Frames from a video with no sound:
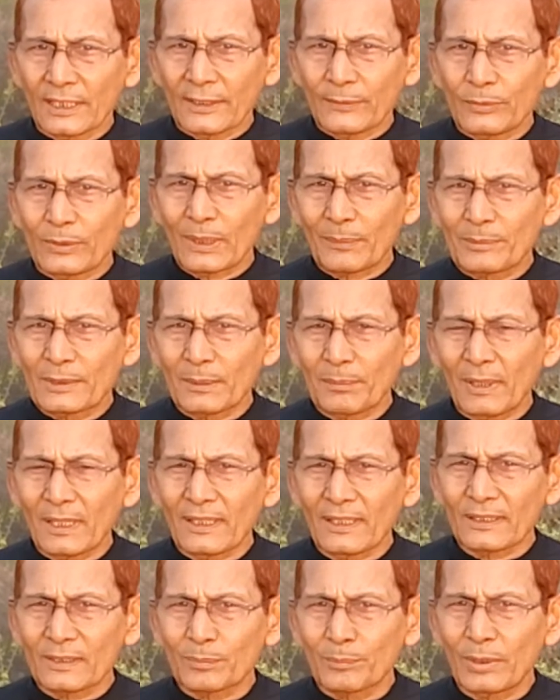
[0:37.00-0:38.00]
If you have
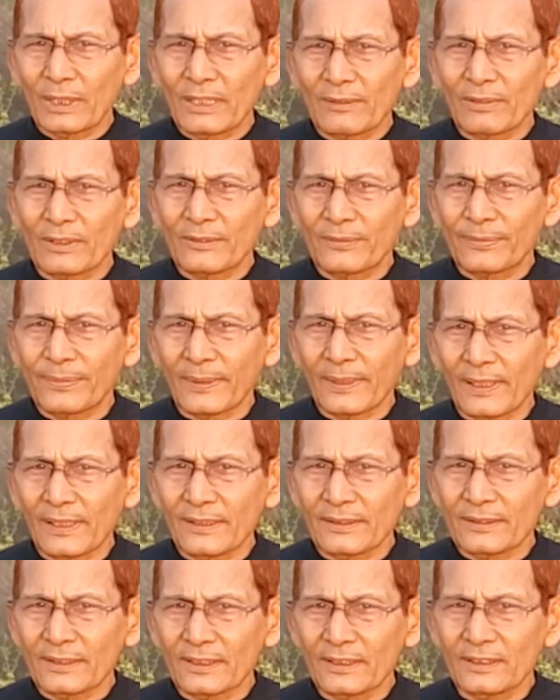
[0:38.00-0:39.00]
tremendous belief and
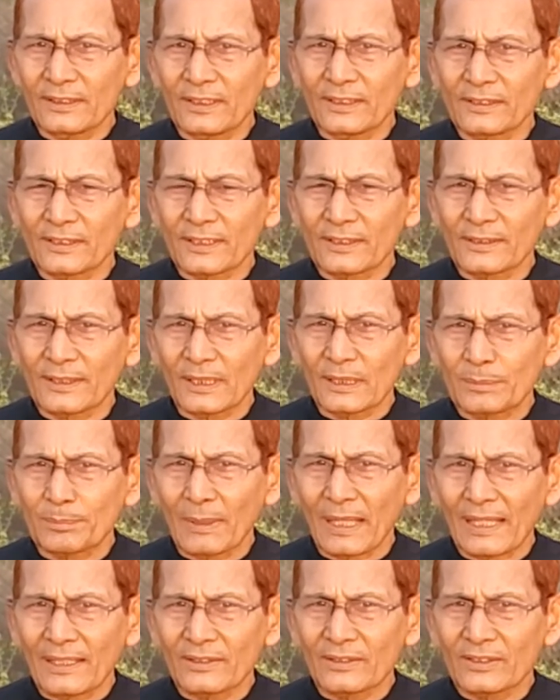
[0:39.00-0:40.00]
faith in this
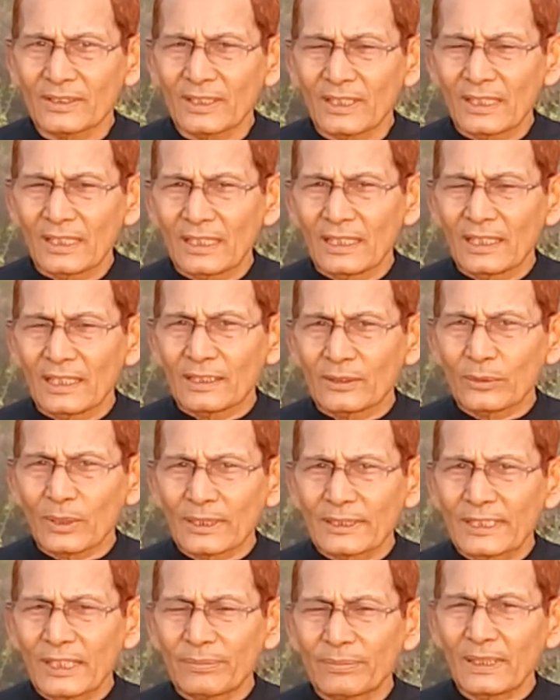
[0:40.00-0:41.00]
statement, you are
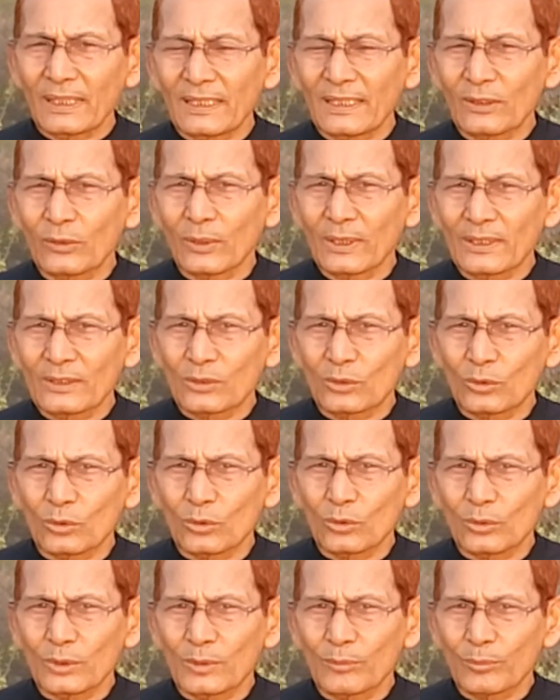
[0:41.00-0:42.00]
definitely going
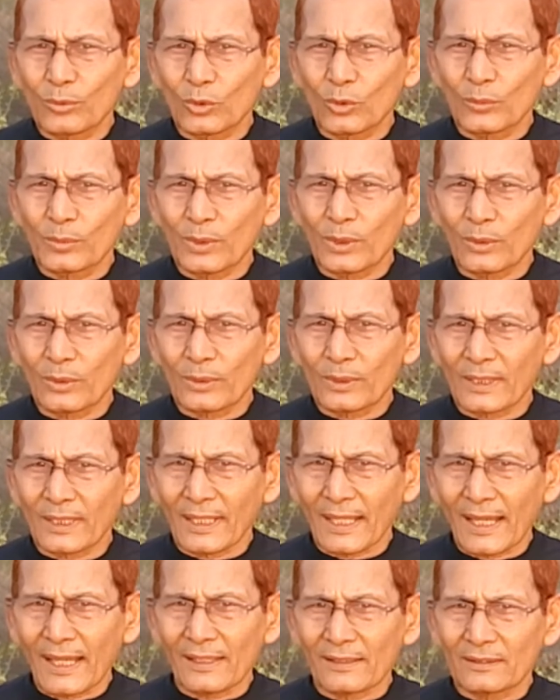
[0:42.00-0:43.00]
to improve your
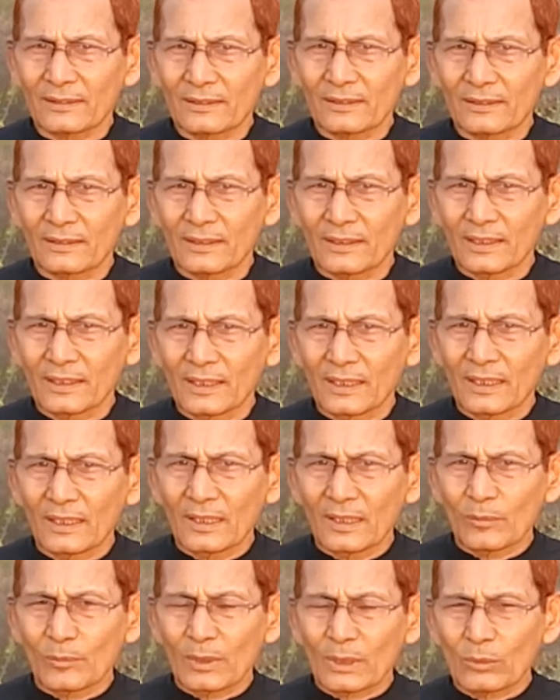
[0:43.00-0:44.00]
health.
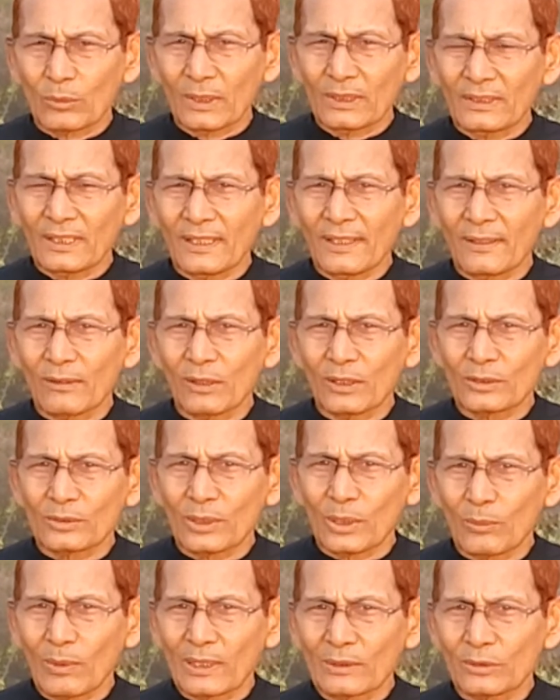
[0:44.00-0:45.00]
But one thing
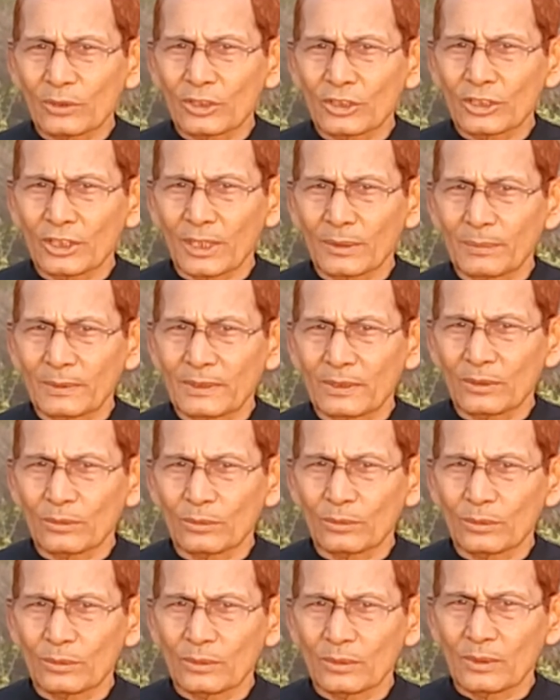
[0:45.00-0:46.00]
also I want to share with
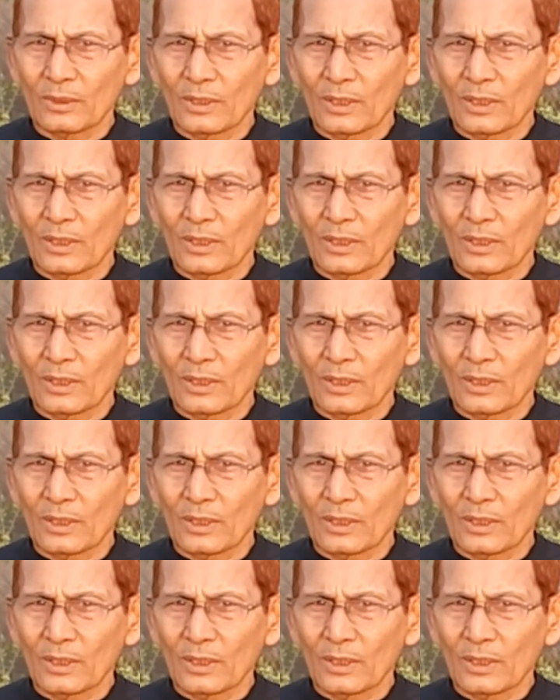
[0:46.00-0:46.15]
you,